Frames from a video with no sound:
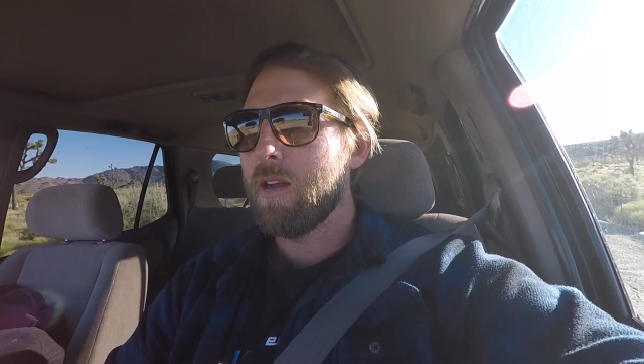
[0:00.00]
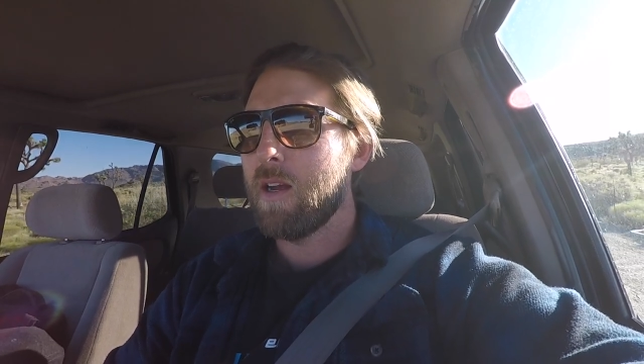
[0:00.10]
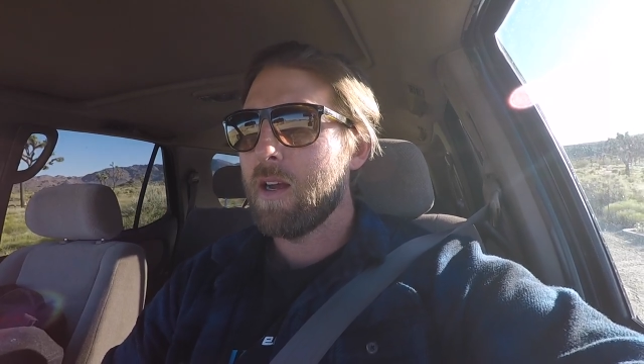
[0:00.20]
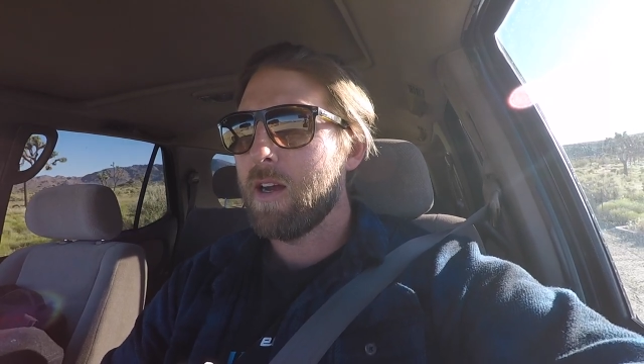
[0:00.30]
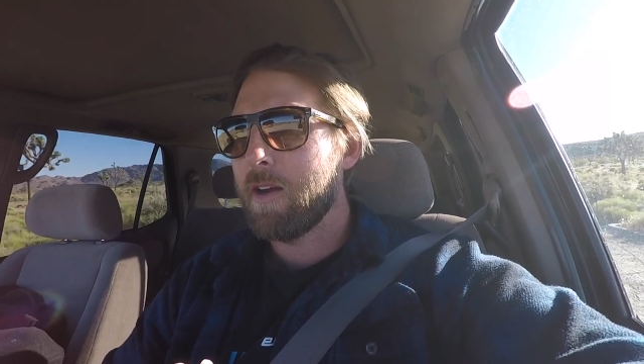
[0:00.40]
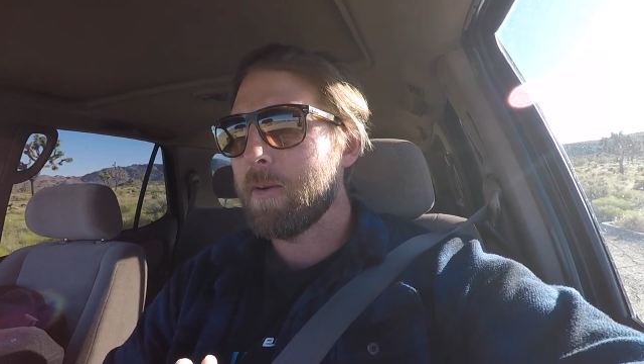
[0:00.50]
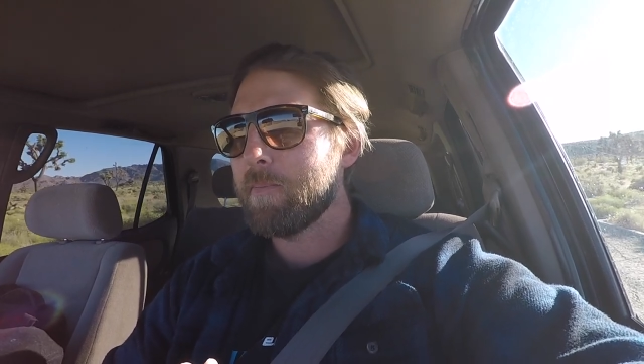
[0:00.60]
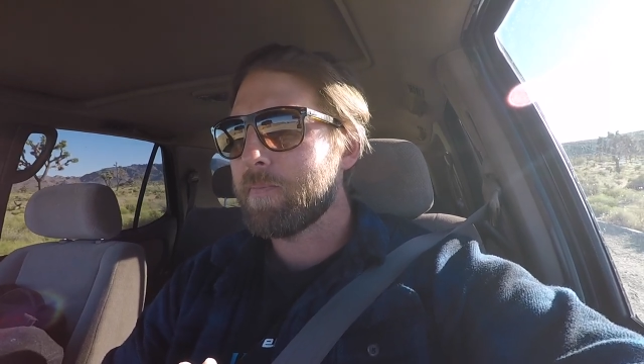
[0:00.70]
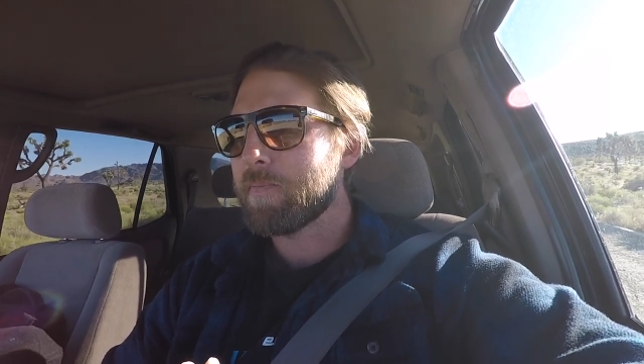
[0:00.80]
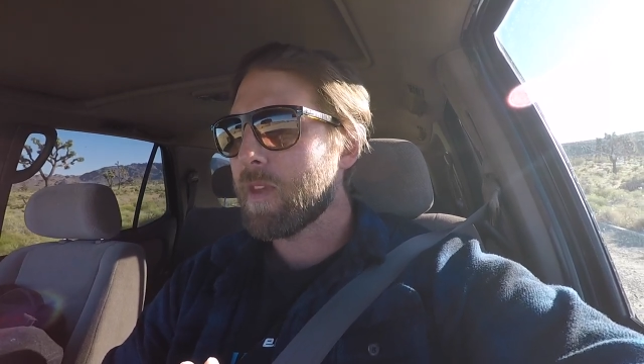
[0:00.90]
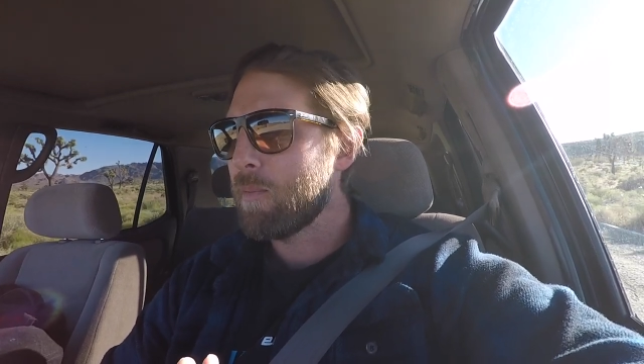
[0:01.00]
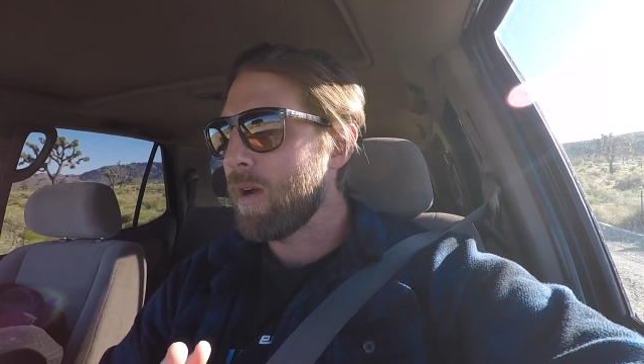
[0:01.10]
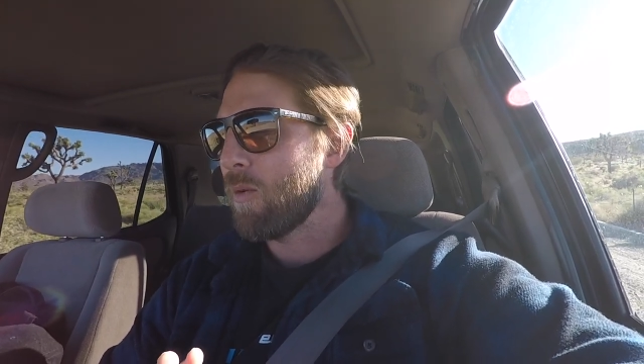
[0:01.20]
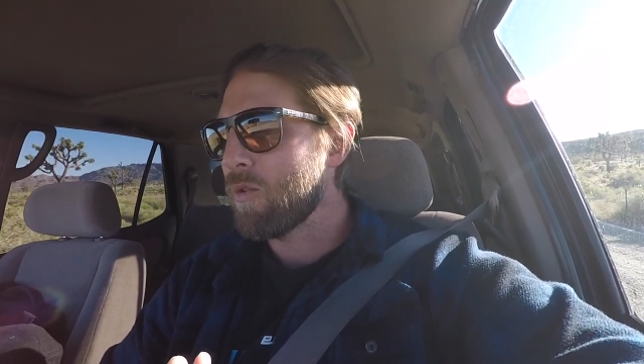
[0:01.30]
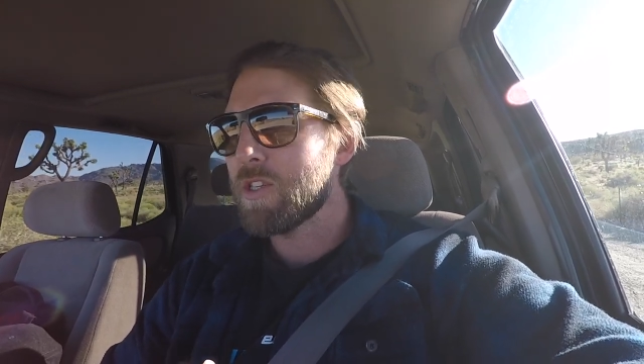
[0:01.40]
Um,
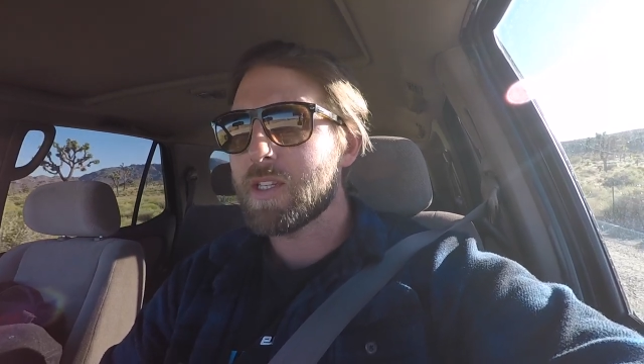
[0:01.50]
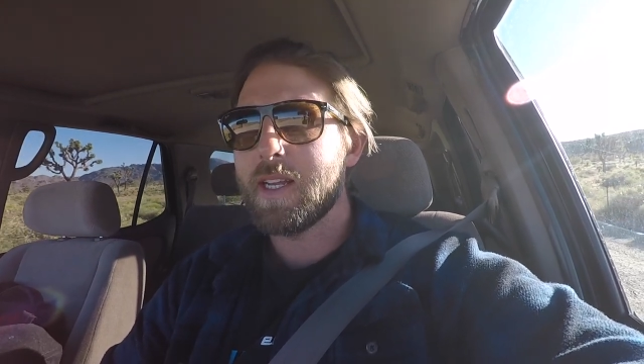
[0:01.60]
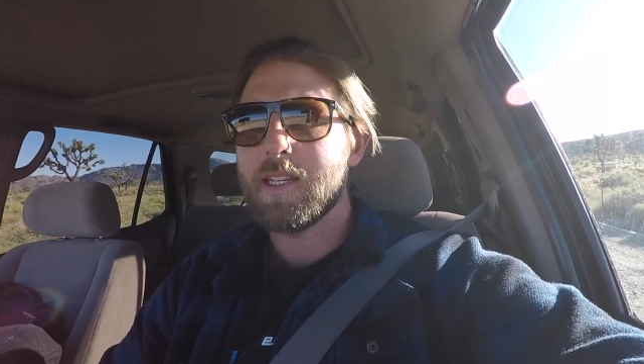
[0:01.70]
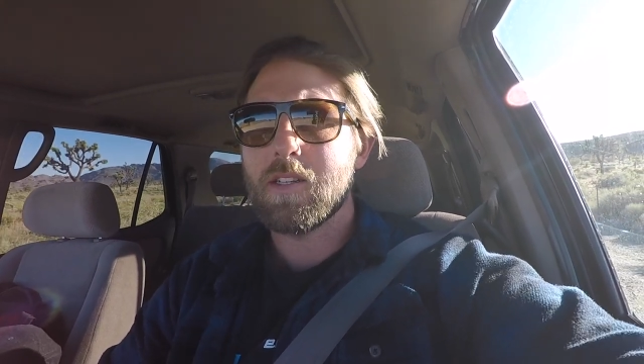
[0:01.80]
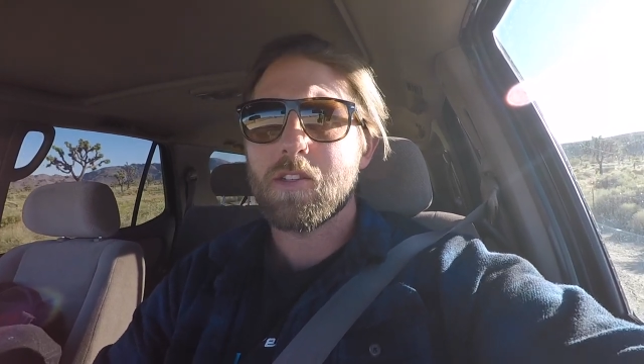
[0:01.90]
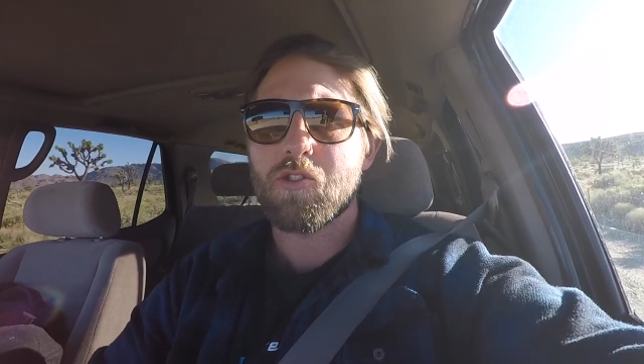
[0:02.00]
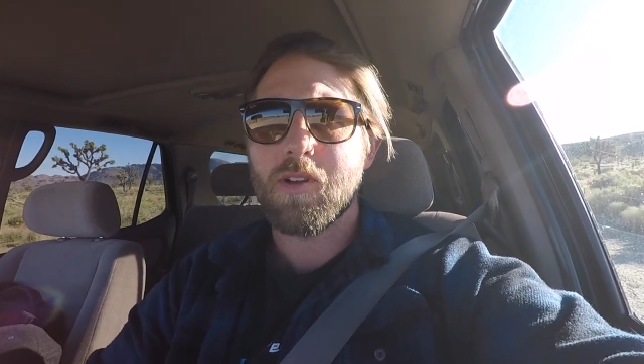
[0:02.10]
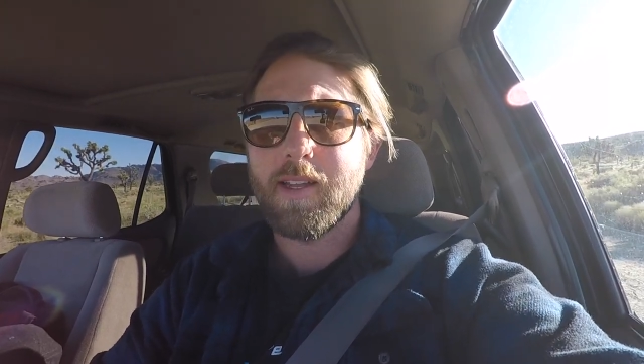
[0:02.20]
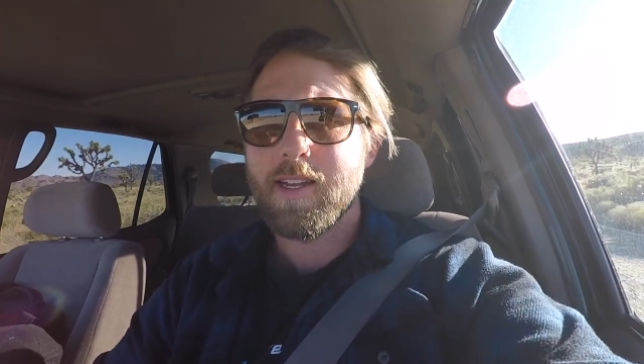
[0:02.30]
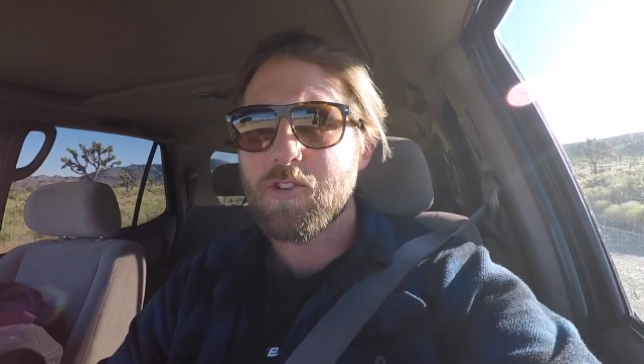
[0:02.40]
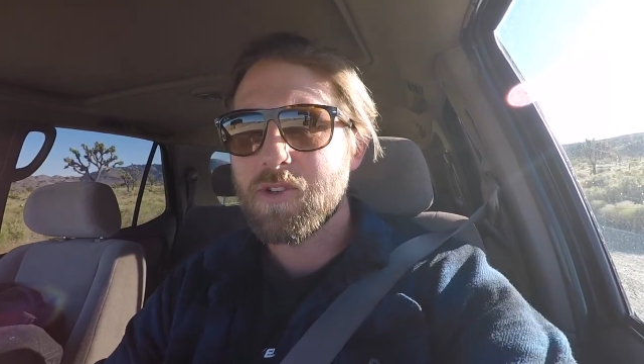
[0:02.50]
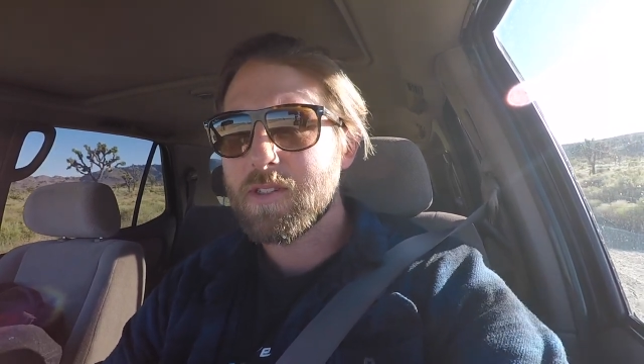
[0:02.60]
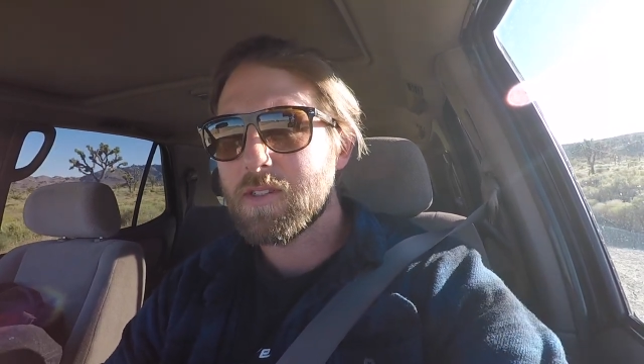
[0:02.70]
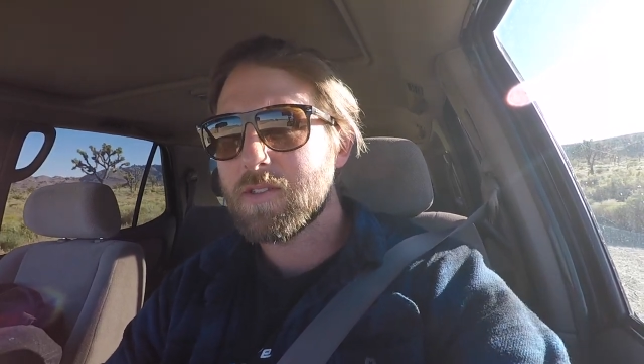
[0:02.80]
but we're just getting to the trailhead entrance,